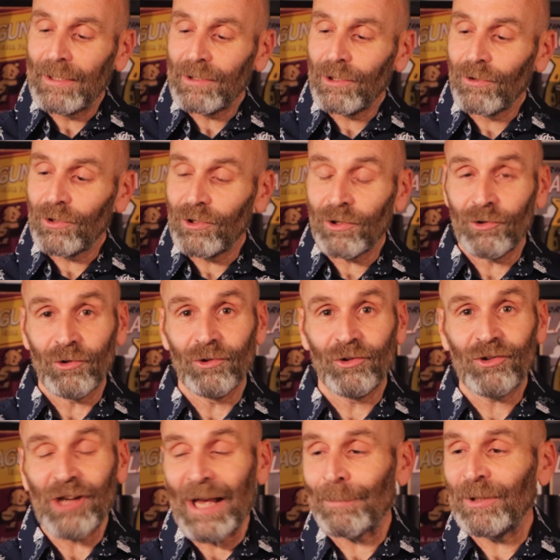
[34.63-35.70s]
you could
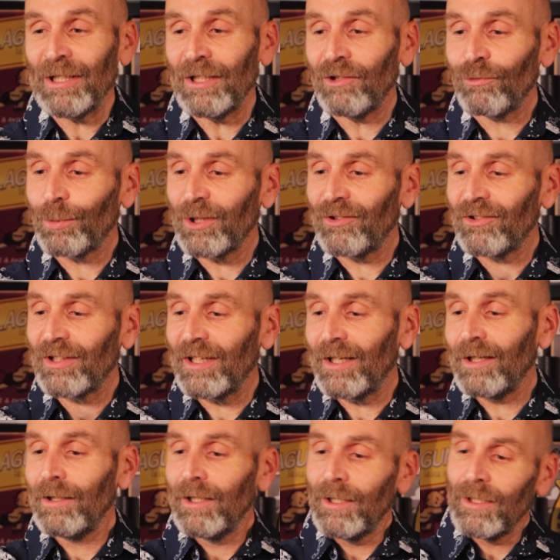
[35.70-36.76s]
use Japanese
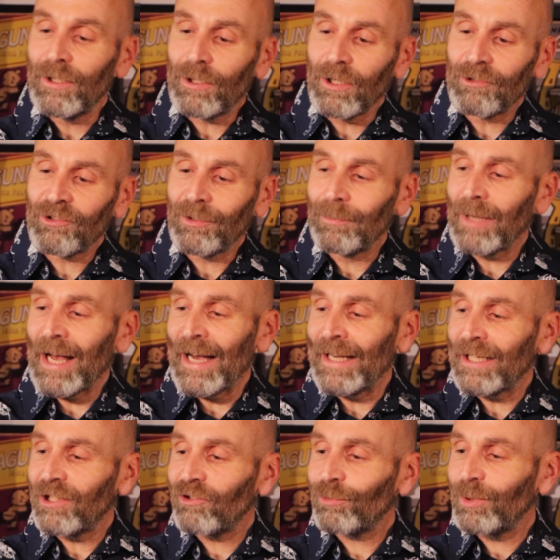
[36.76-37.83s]
whiskey, you've got some
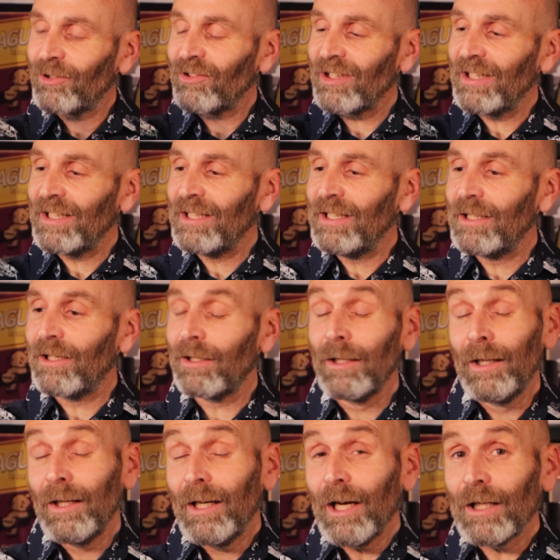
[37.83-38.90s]
Irish whiskey here,
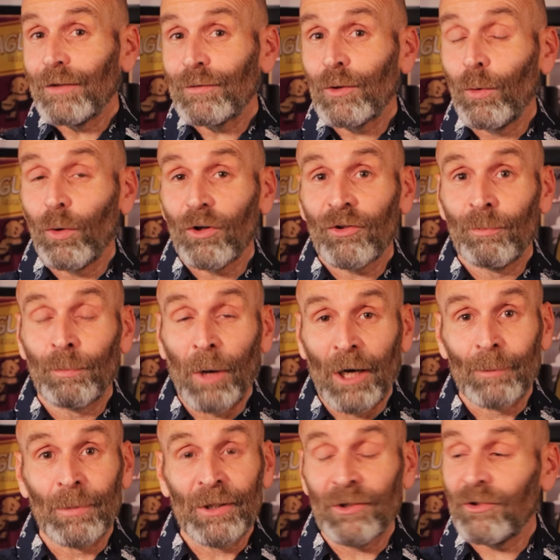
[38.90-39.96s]
and of course
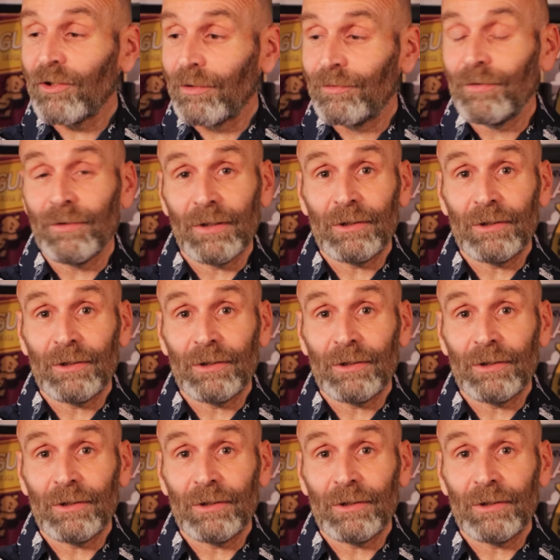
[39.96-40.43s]
bourbons are,